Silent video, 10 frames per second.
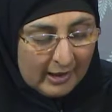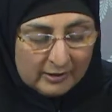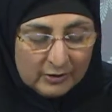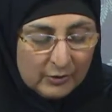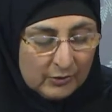
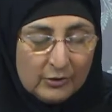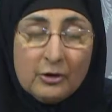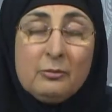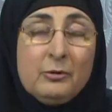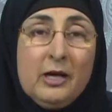No,
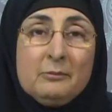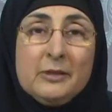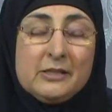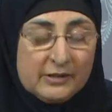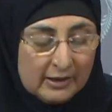O
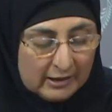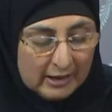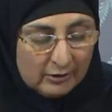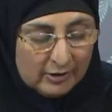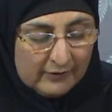Muhammad
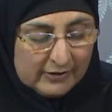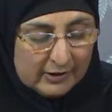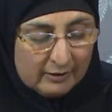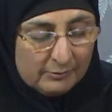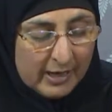sallallahu alaihi
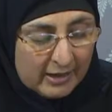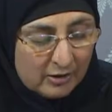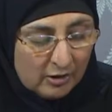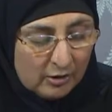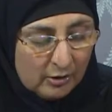wasallam, by
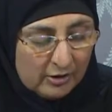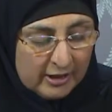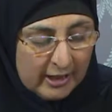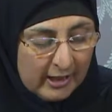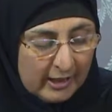your Lord,
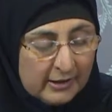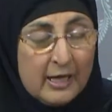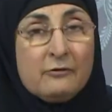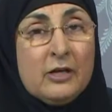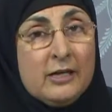
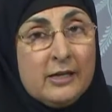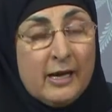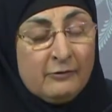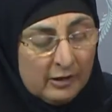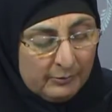they will
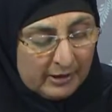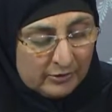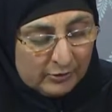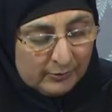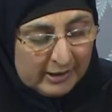never be
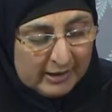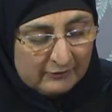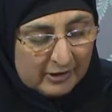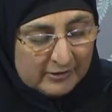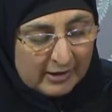true
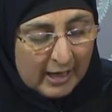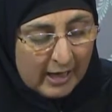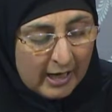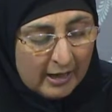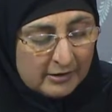believers
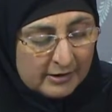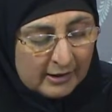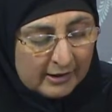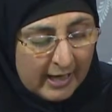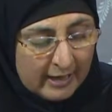
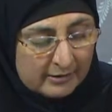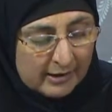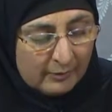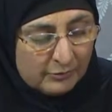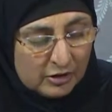until they accept